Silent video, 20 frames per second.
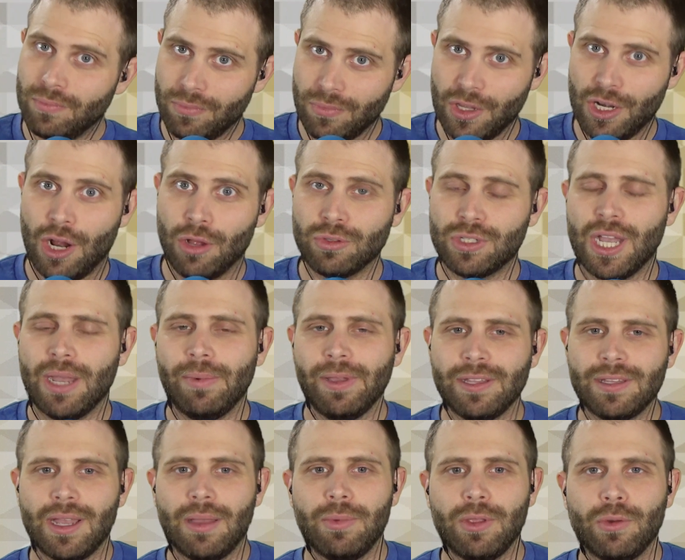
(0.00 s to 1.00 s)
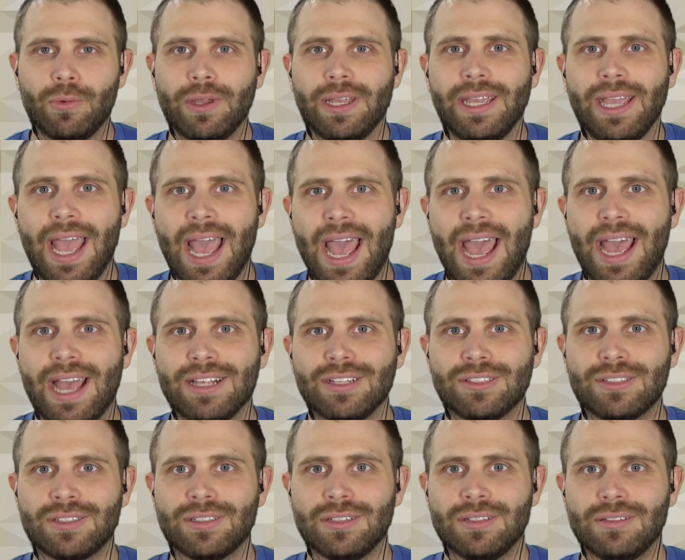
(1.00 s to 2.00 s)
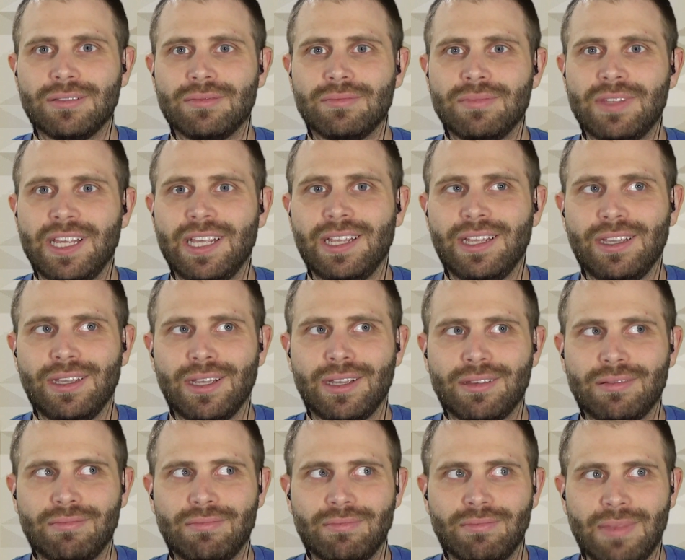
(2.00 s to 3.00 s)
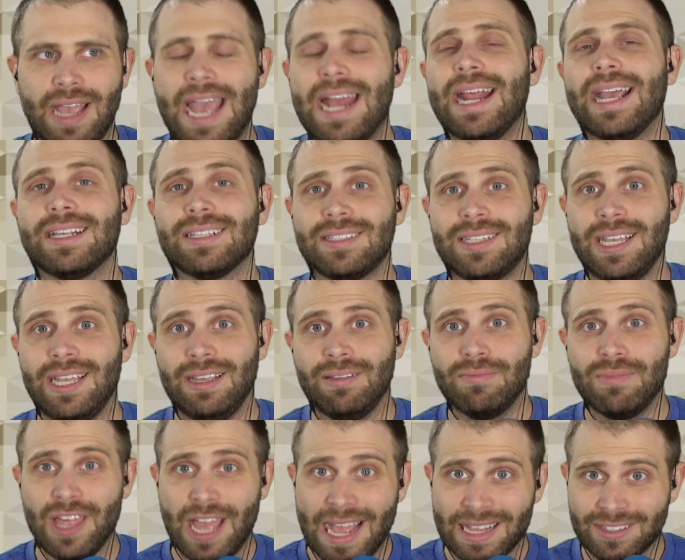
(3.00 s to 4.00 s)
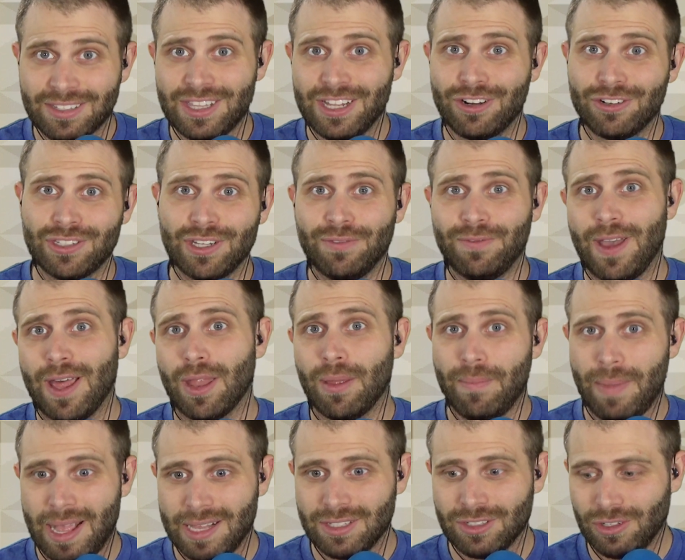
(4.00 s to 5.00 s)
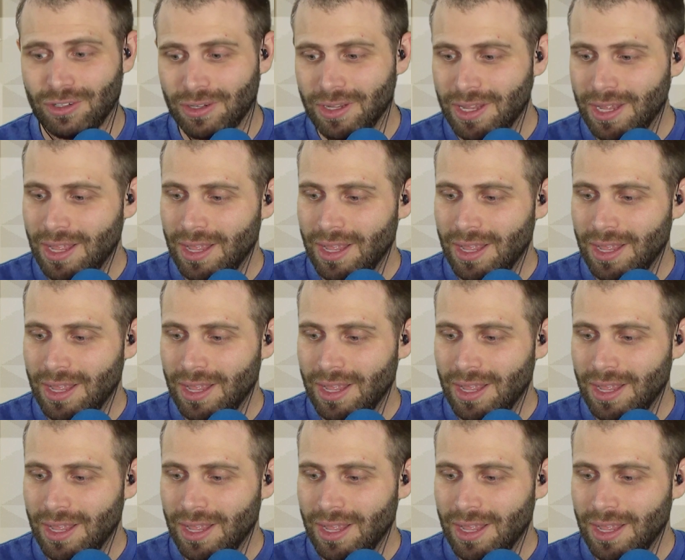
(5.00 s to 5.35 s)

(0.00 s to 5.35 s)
WWE has the NXT. That's their developmental.